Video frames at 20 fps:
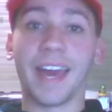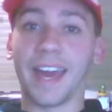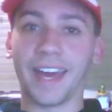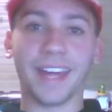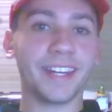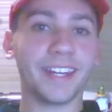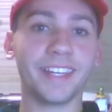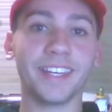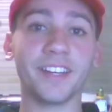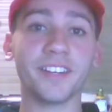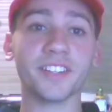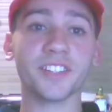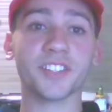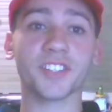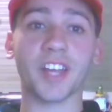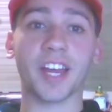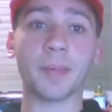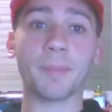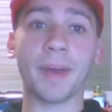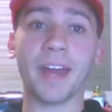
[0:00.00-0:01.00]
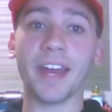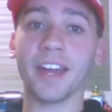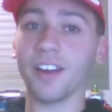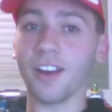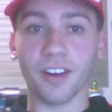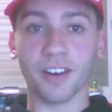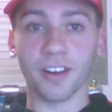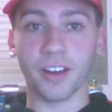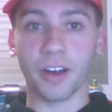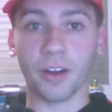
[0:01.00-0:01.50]
And here's Shiny
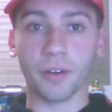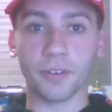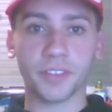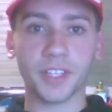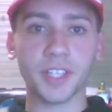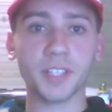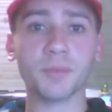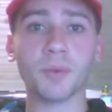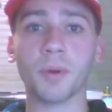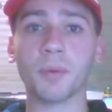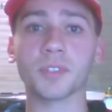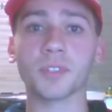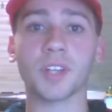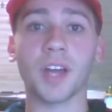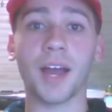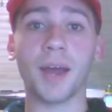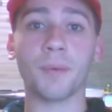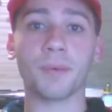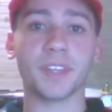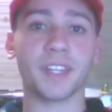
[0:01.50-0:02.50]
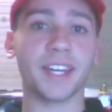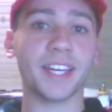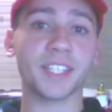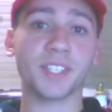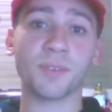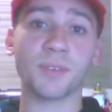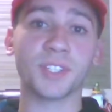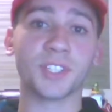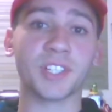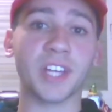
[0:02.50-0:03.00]
Pangoro. This one was caught with an
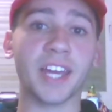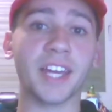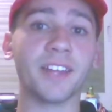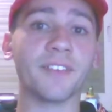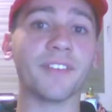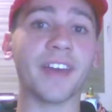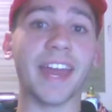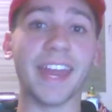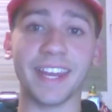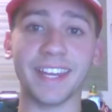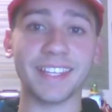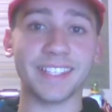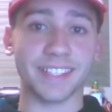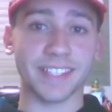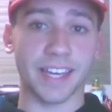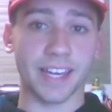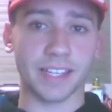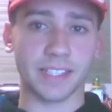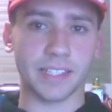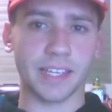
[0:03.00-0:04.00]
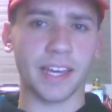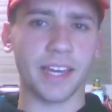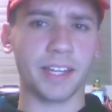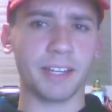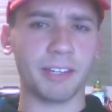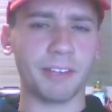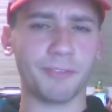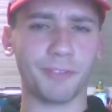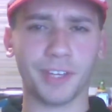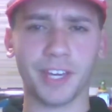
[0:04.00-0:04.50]
SOS chain of 86,
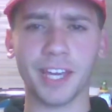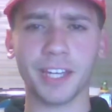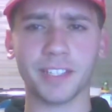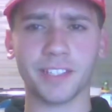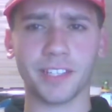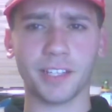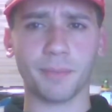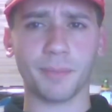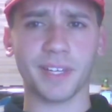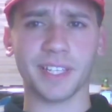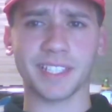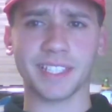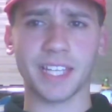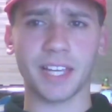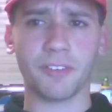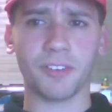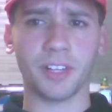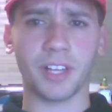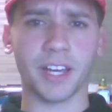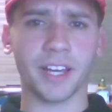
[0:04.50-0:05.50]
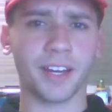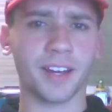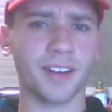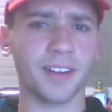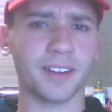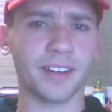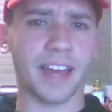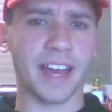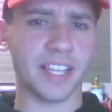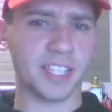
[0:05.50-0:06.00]
and if you can't tell by its level, I
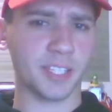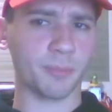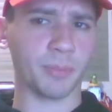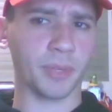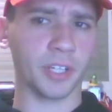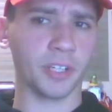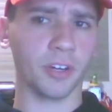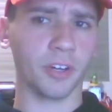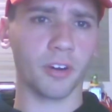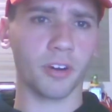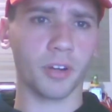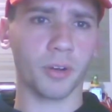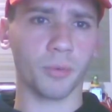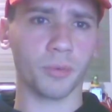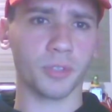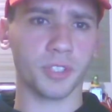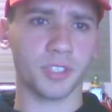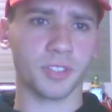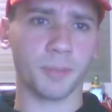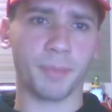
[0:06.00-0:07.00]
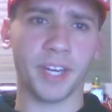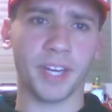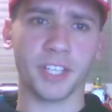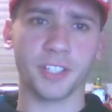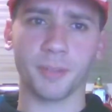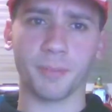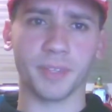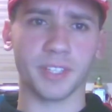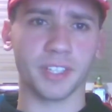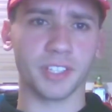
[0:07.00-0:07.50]
caught it as a Pangoro, which the
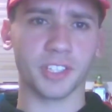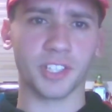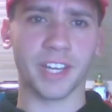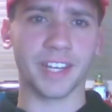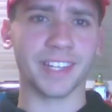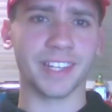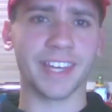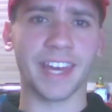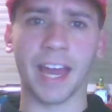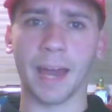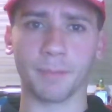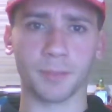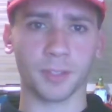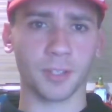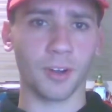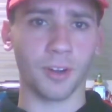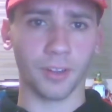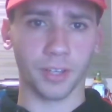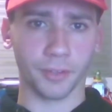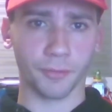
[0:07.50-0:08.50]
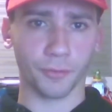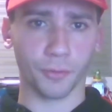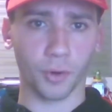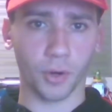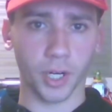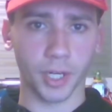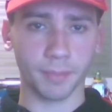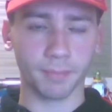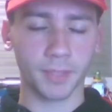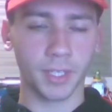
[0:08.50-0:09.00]
Pancham in the chain kept calling
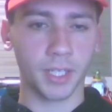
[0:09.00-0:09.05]
for.